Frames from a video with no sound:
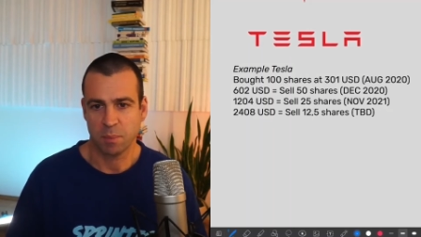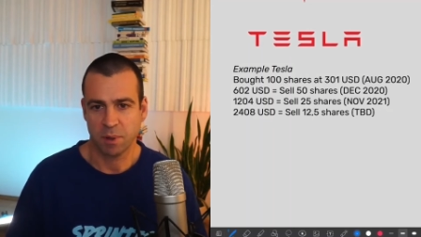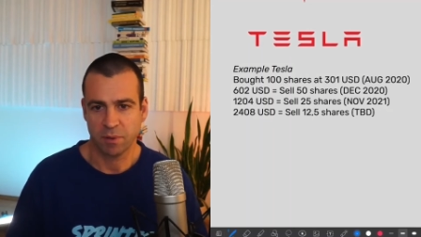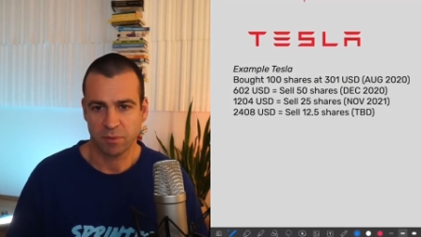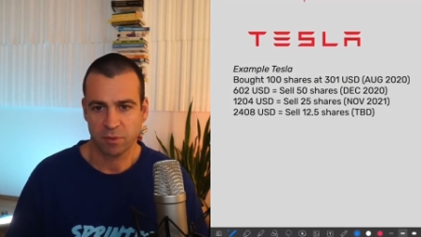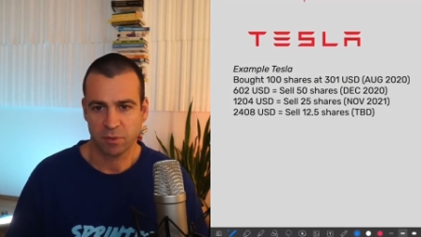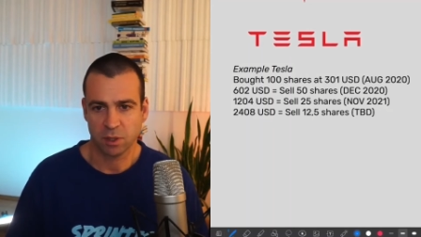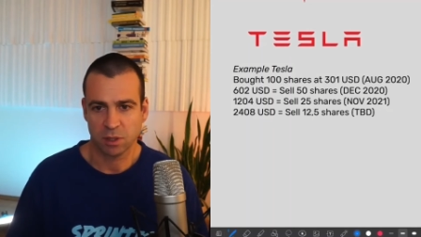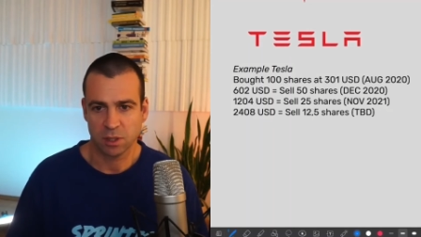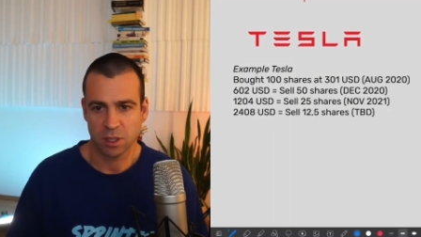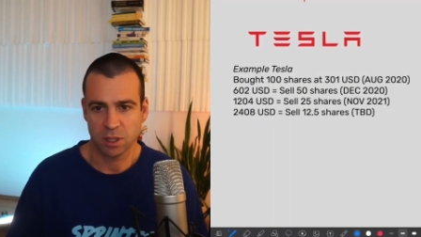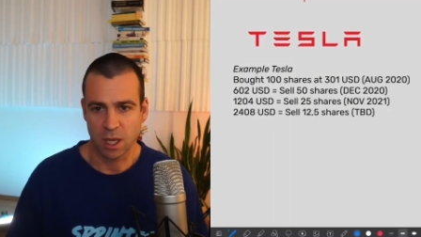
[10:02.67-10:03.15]

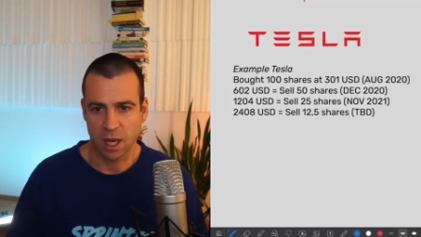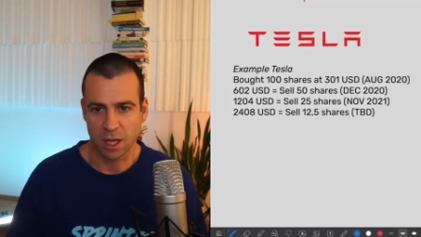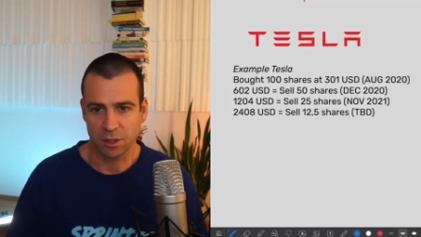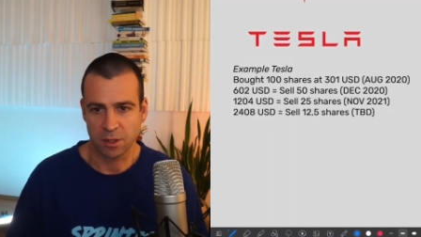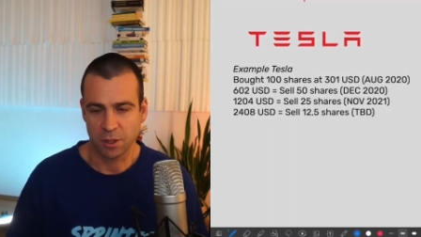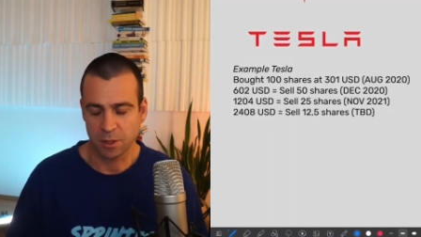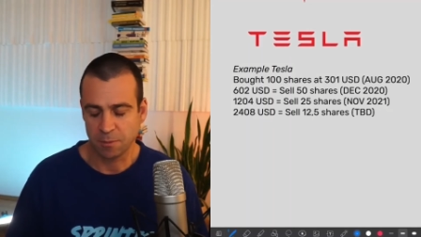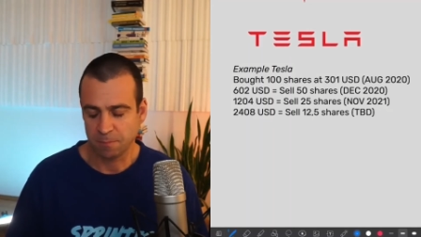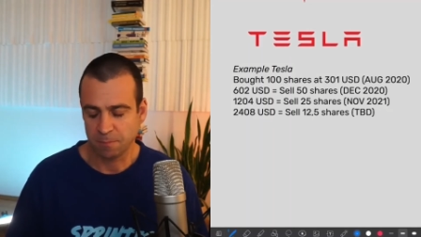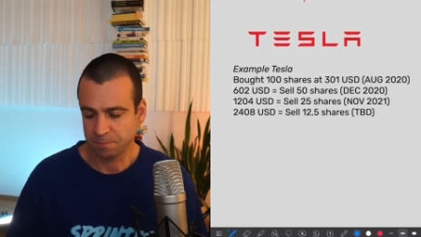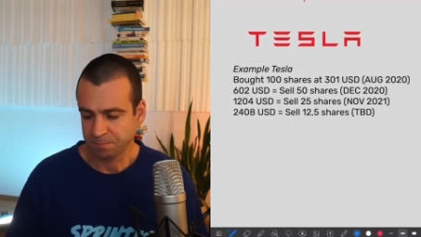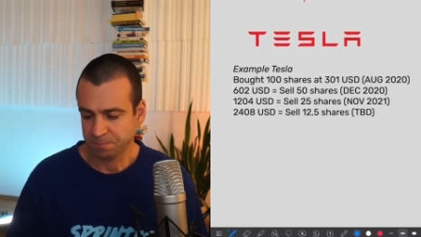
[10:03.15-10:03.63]
after the
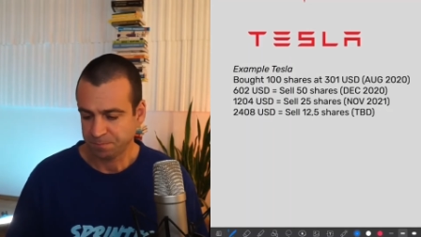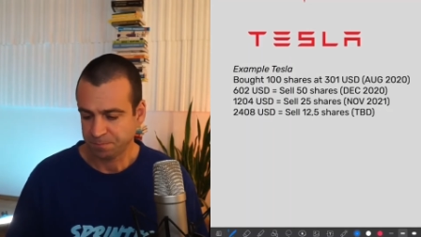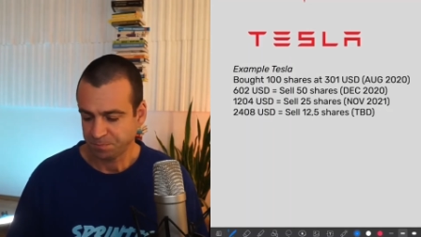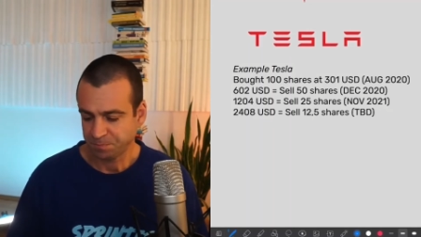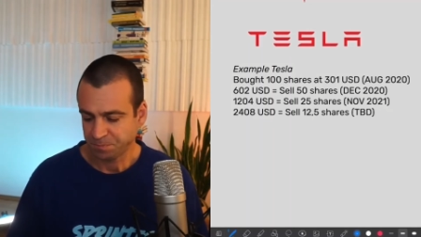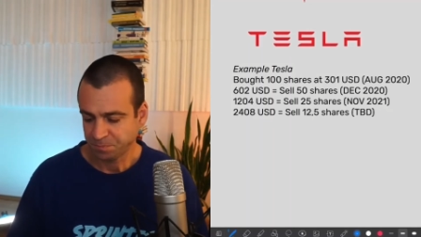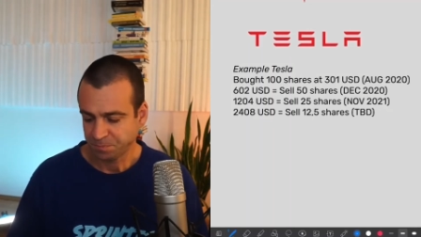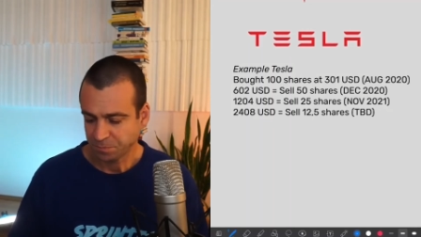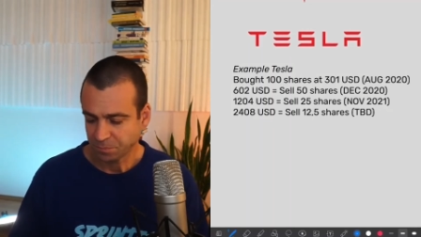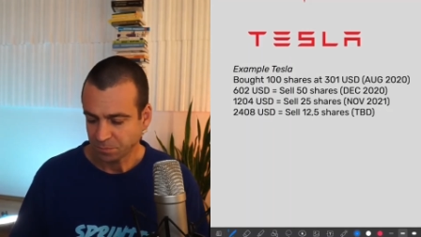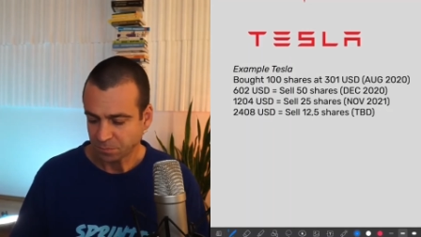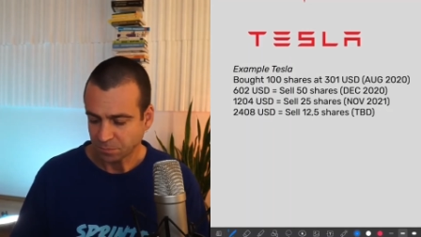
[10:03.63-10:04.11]
other.
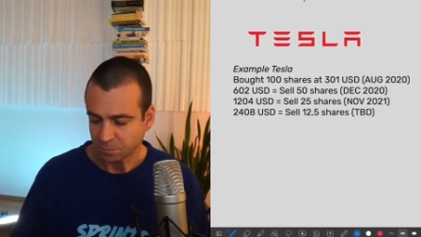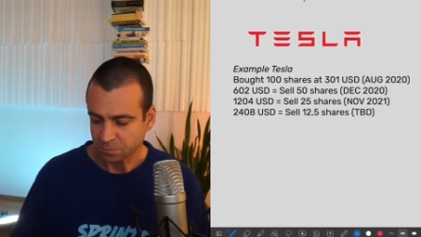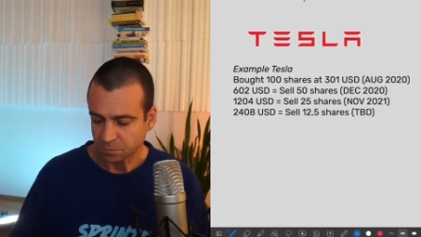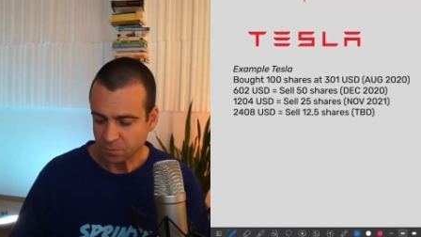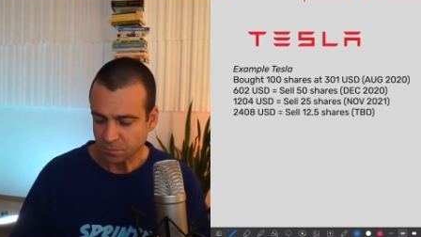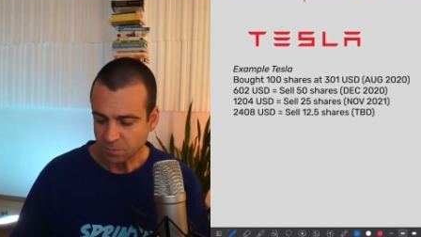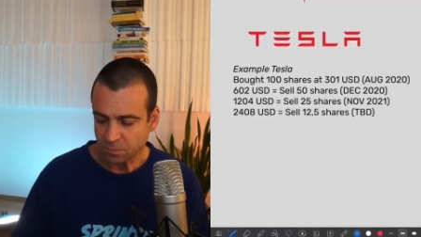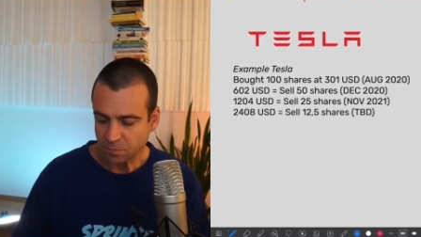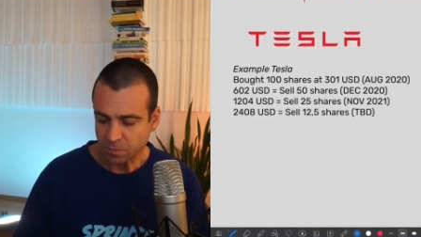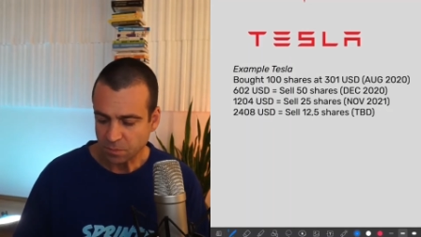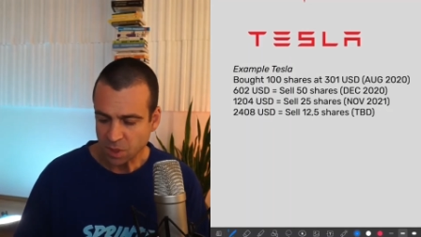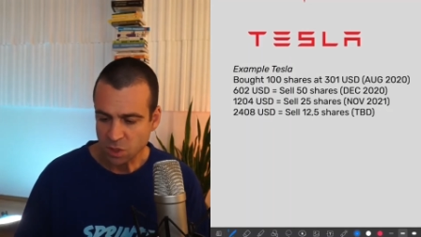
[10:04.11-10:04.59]

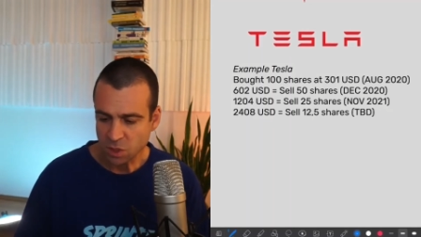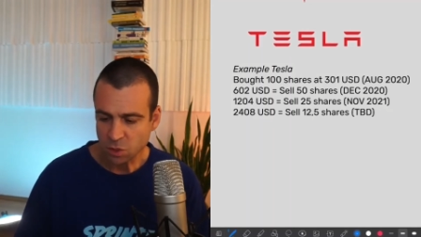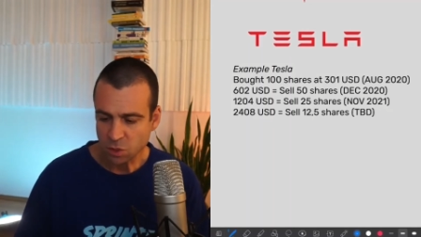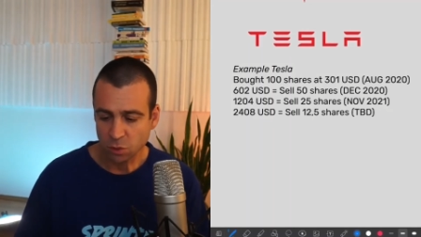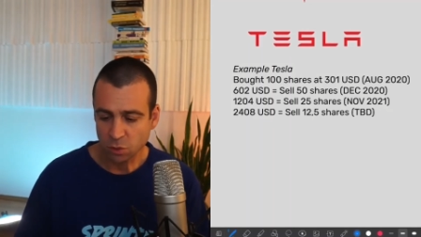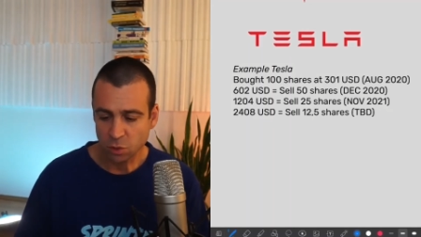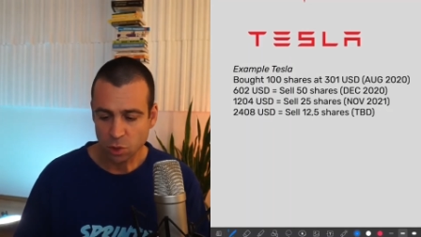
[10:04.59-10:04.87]
So